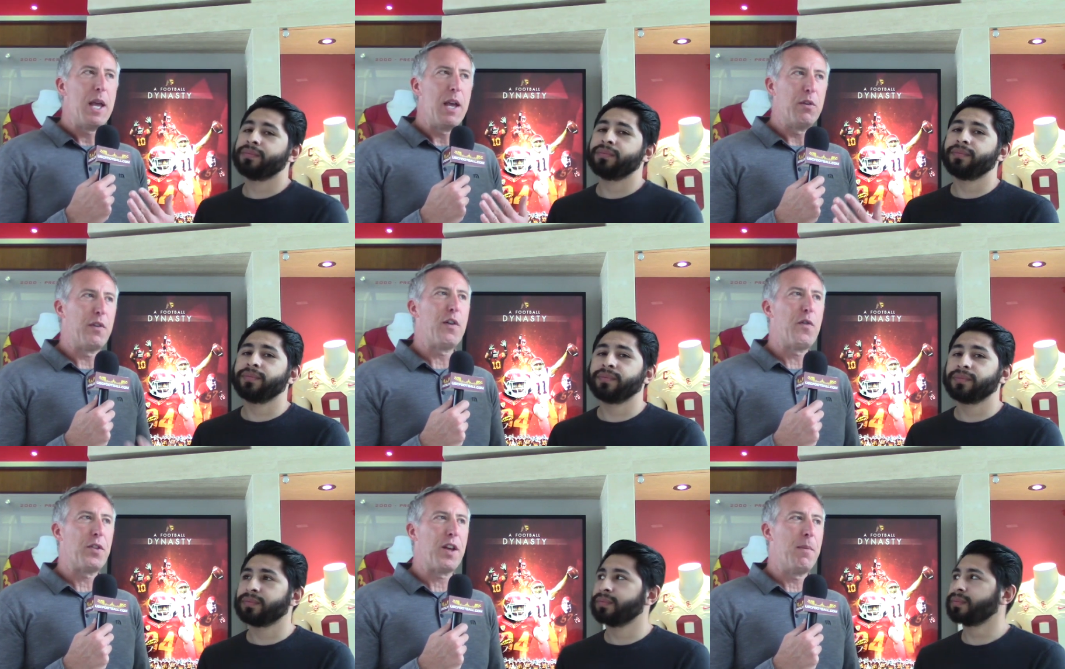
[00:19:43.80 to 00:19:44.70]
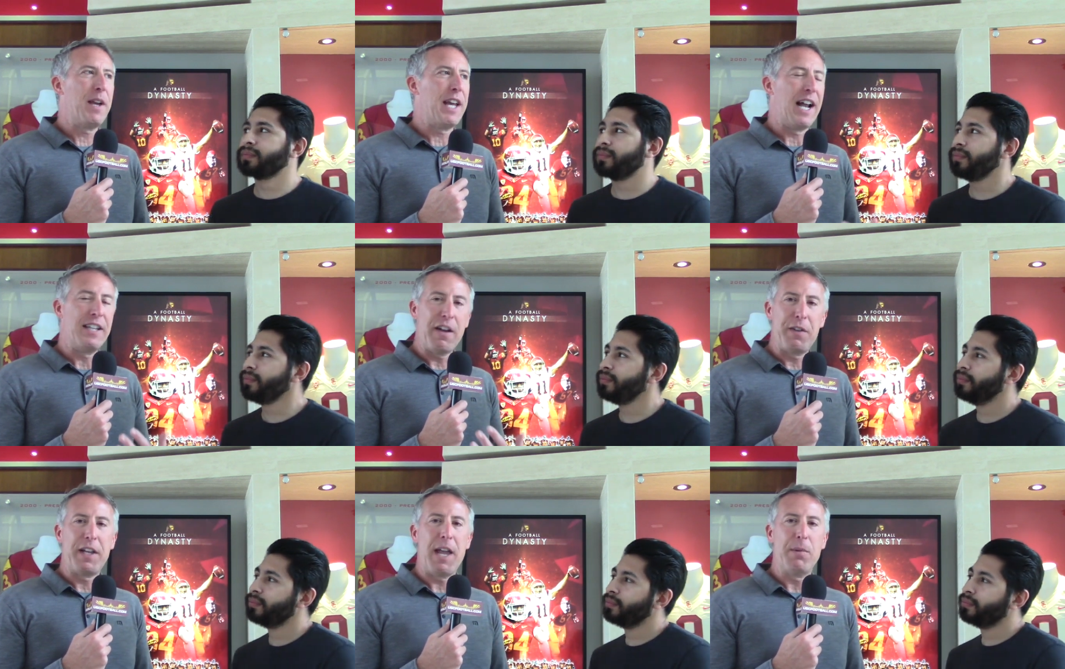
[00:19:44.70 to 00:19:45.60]
Speaker 1: it was very forthcoming, and I
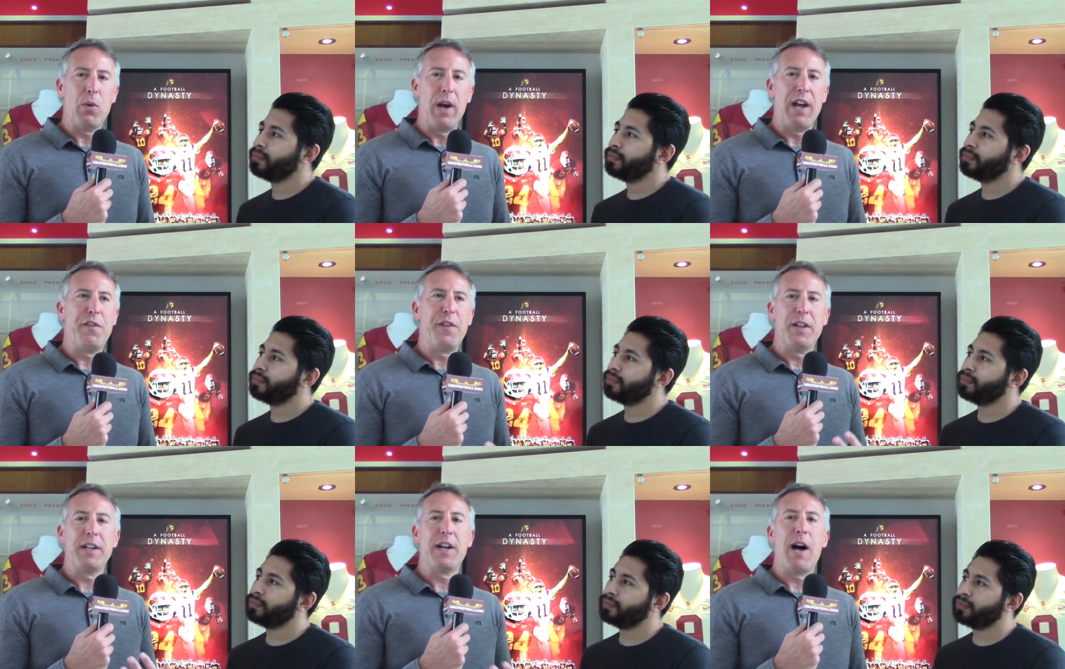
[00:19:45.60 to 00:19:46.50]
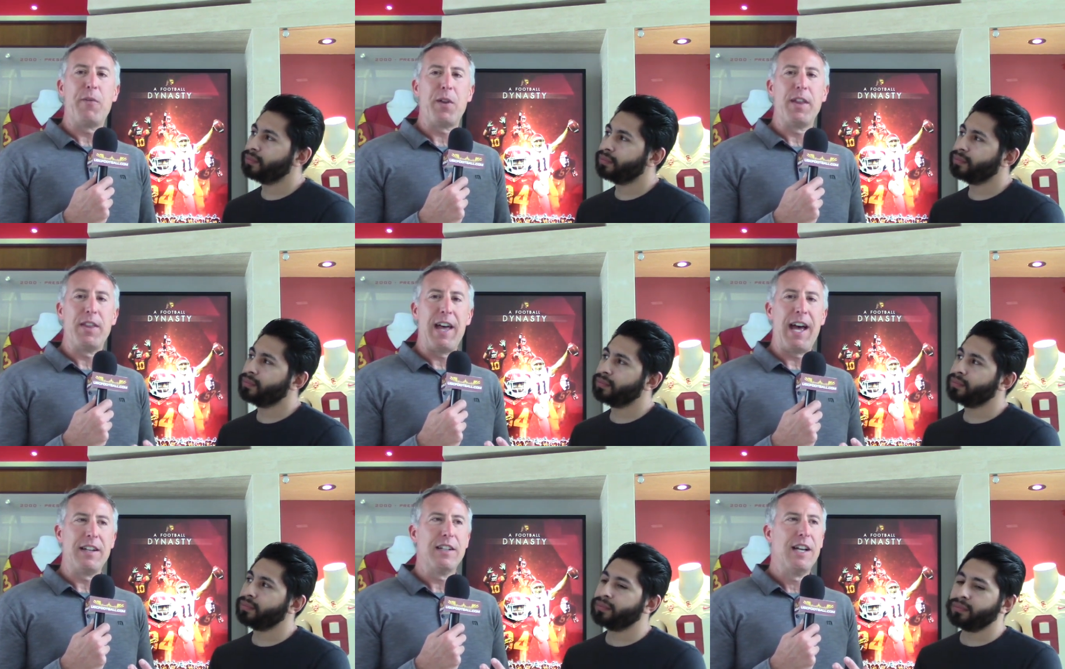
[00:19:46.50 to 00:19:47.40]
definitely came away feeling confident
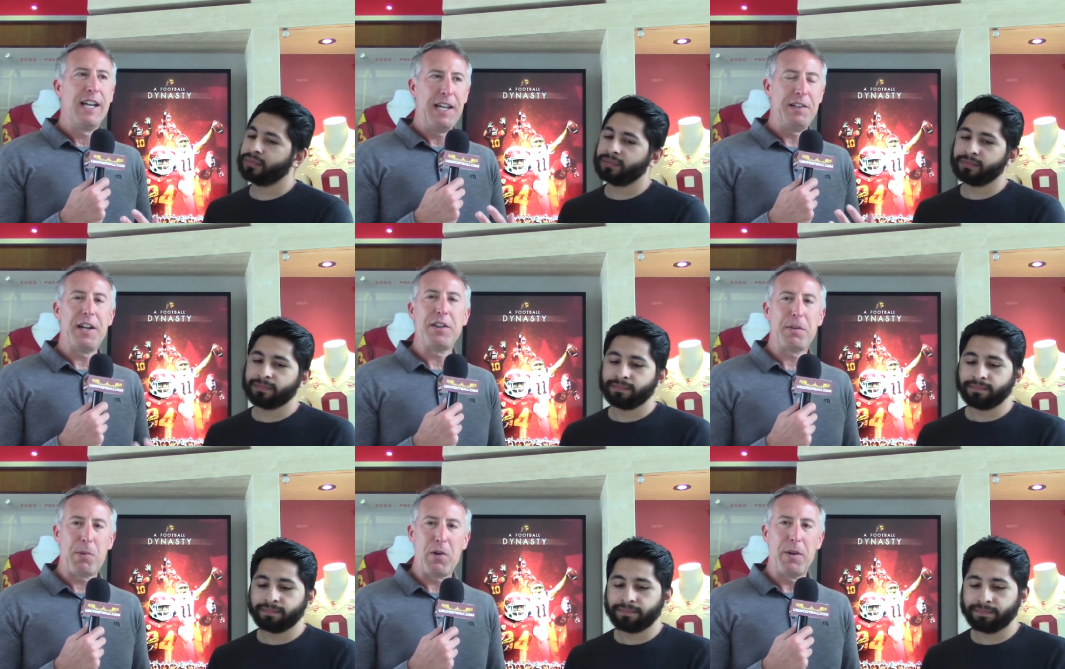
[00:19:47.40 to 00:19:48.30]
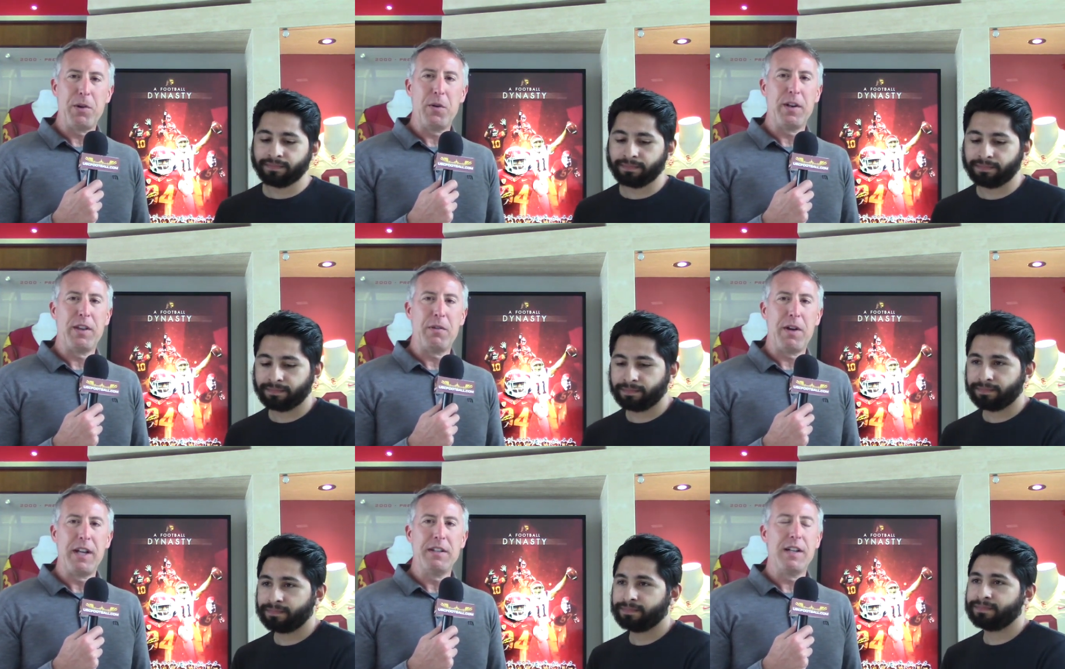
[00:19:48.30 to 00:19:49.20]
that he's got this program going in the
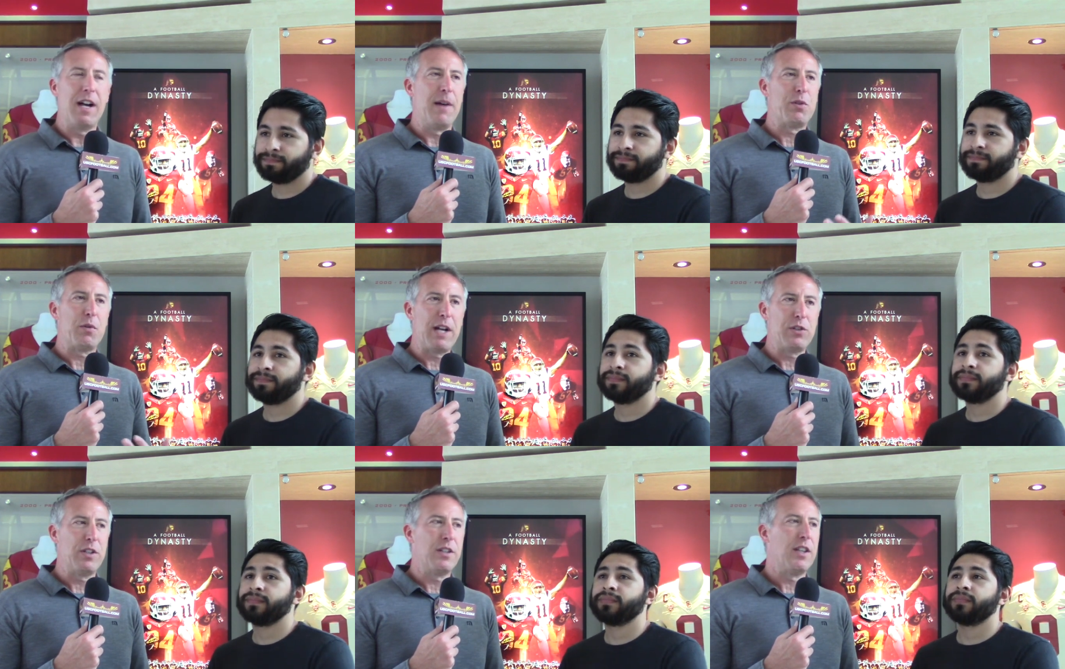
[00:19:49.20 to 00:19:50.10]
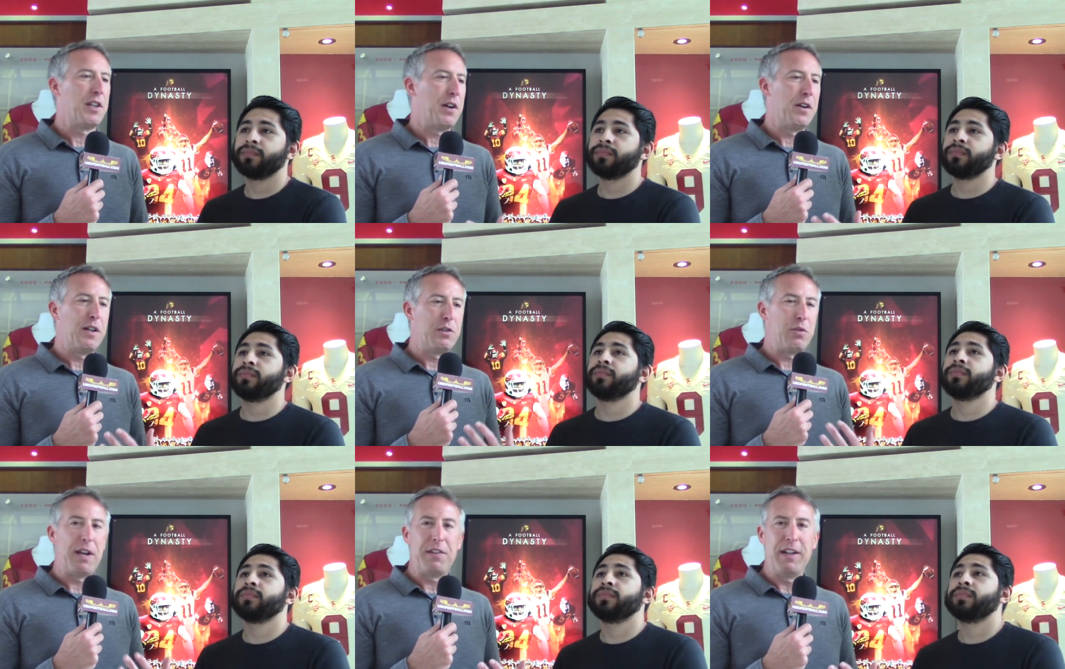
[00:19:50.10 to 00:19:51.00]
right uh, direction, that they're
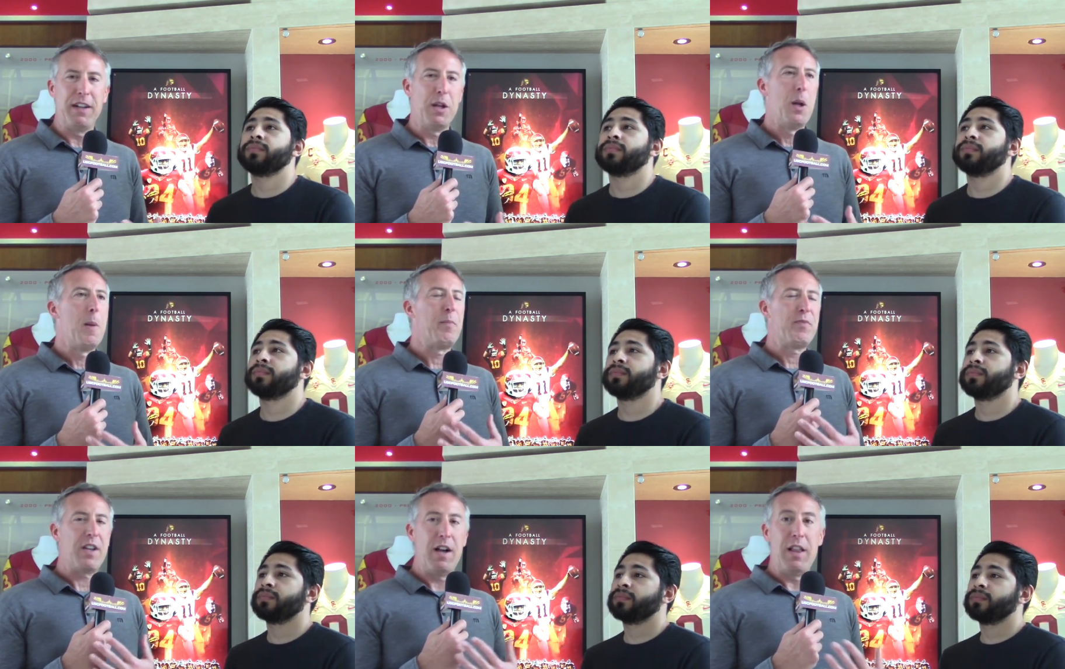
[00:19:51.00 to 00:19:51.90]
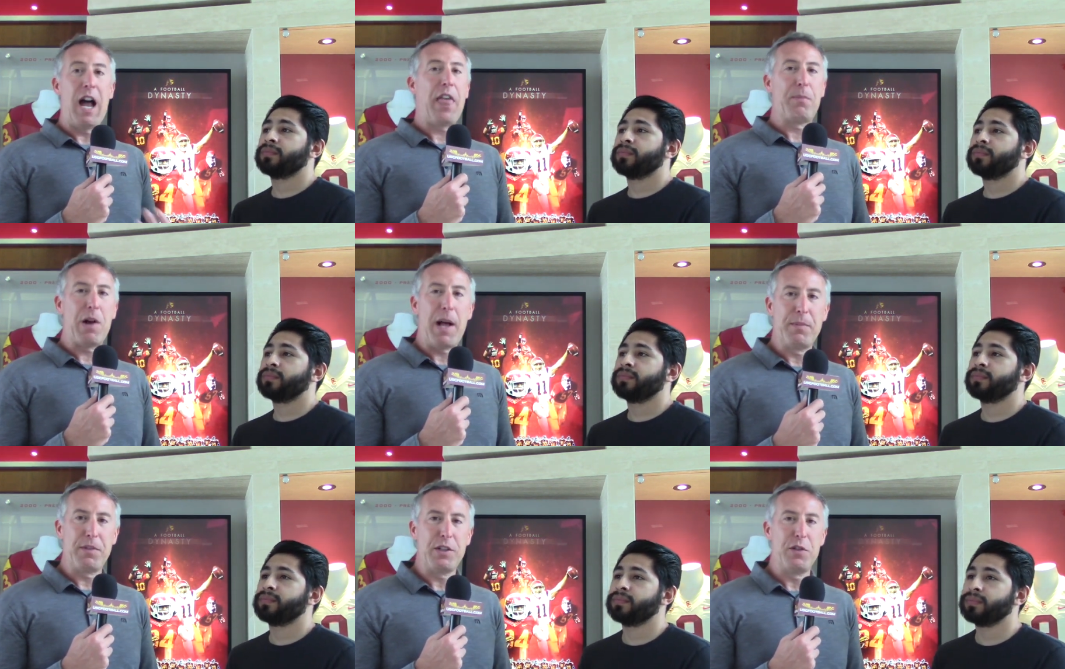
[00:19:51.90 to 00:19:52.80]
addressing a lot of the
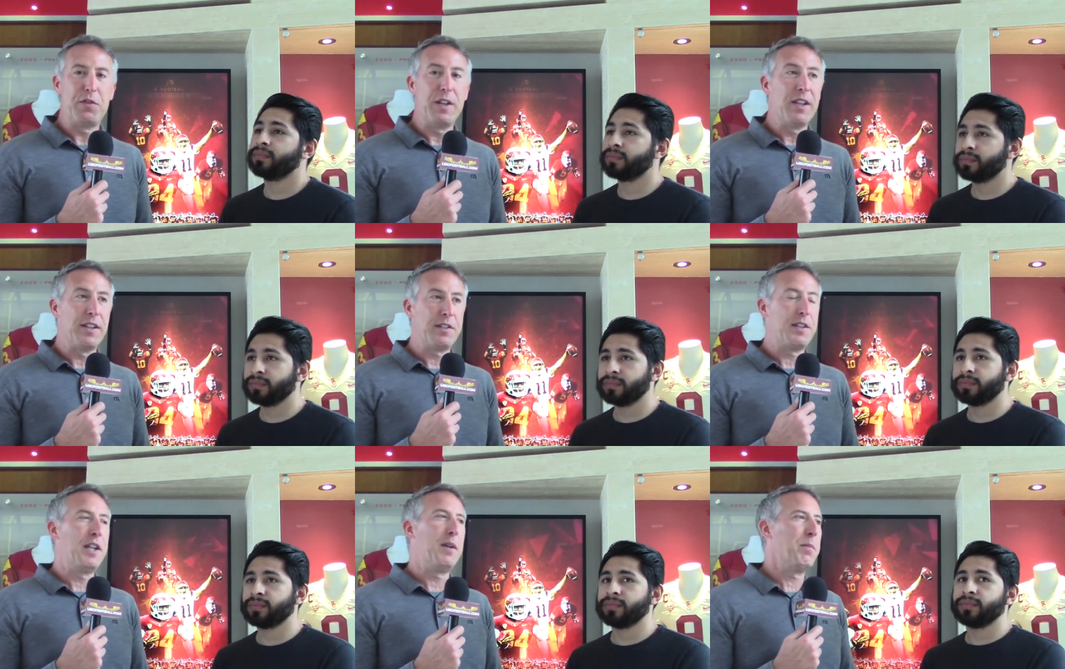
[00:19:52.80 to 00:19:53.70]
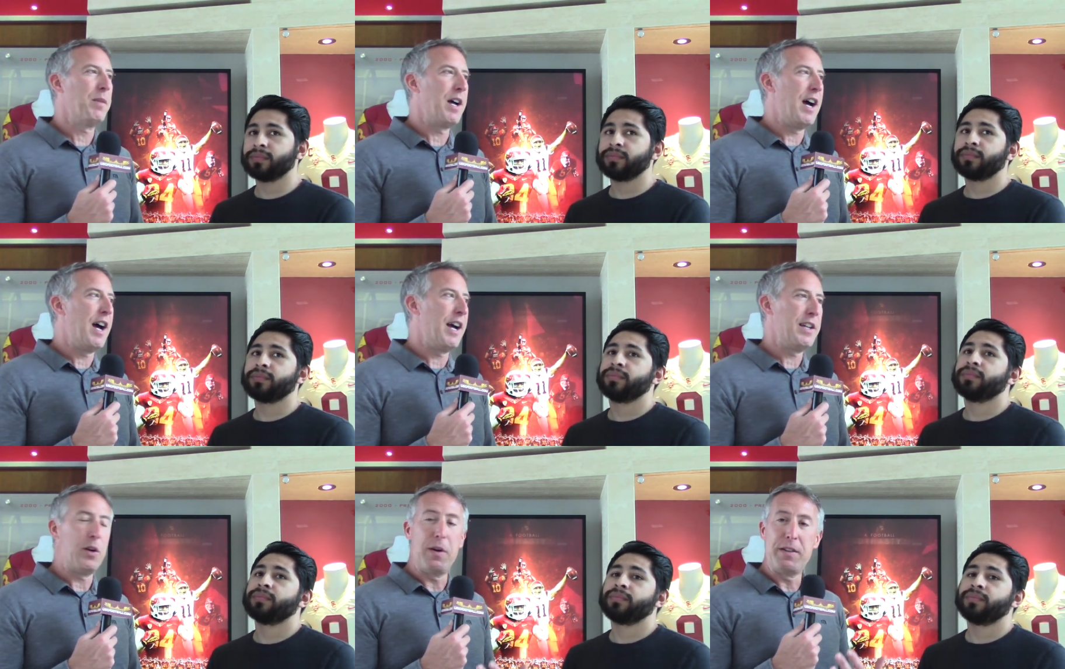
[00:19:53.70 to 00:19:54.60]
problems that you've seen on this team. Uh,
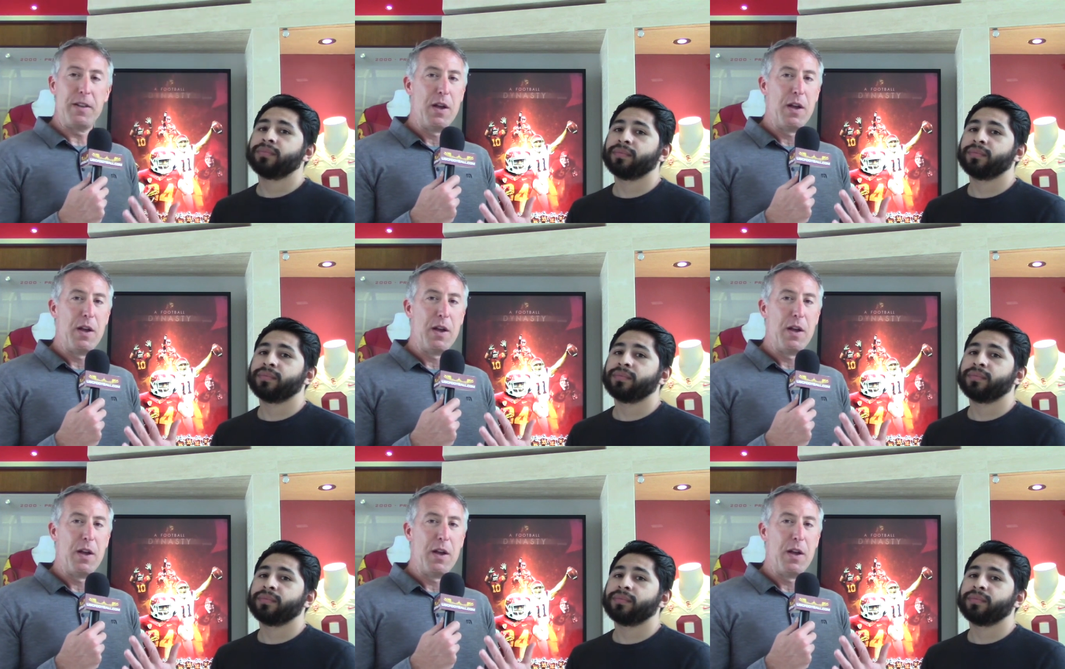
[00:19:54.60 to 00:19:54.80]
you know, it,